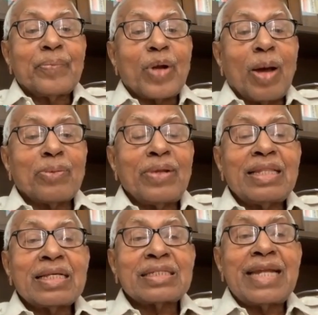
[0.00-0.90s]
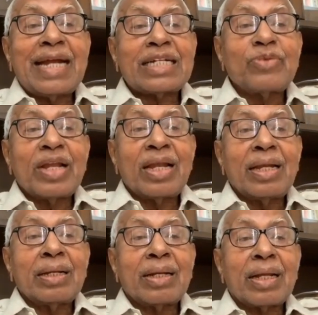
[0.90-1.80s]
probably the states
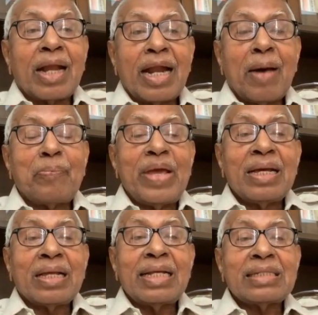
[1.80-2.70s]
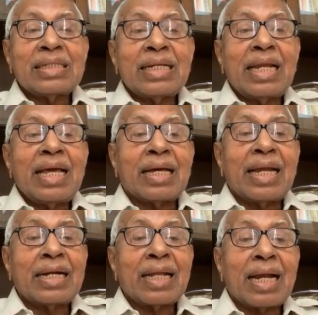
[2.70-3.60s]
will run up increasingly
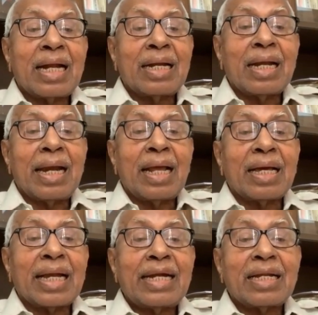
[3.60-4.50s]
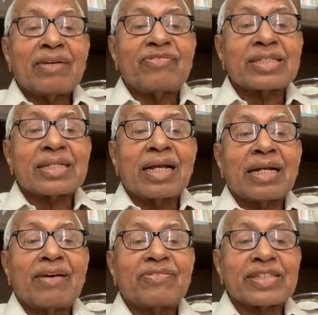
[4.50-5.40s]
greater and greater
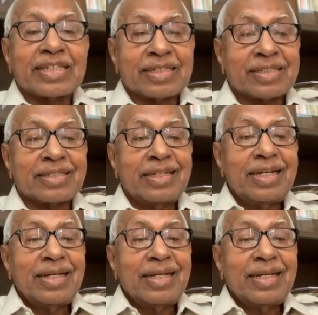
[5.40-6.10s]
fiscal deficits,